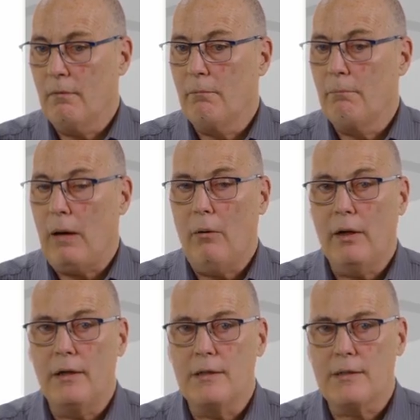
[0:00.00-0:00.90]

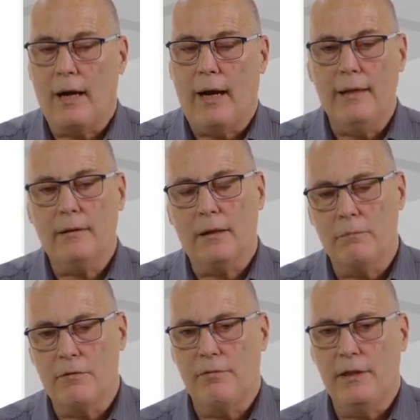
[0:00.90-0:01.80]
power is I
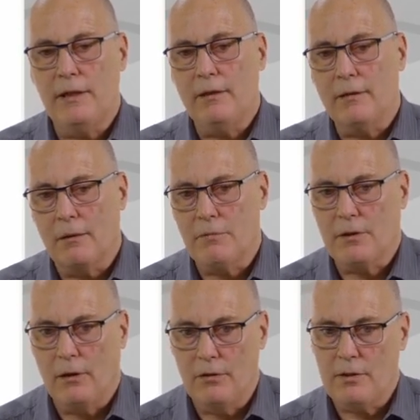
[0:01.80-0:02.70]
times V times
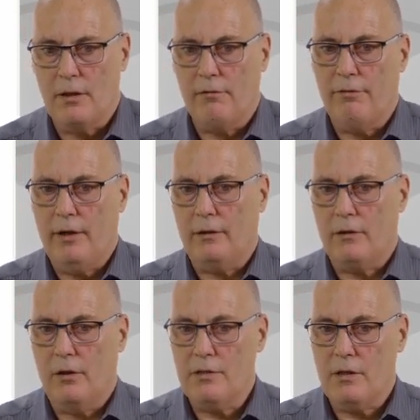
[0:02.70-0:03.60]
cosine phi, and
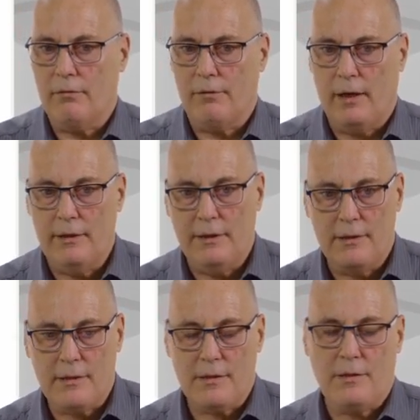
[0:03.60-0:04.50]
cosine of 90
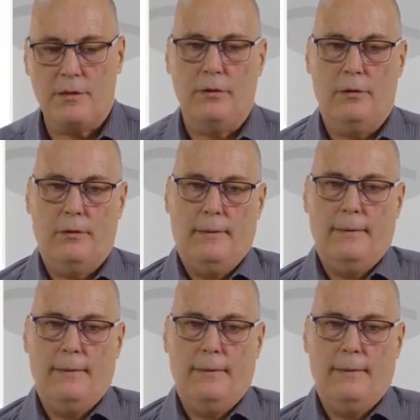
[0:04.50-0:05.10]
is 0.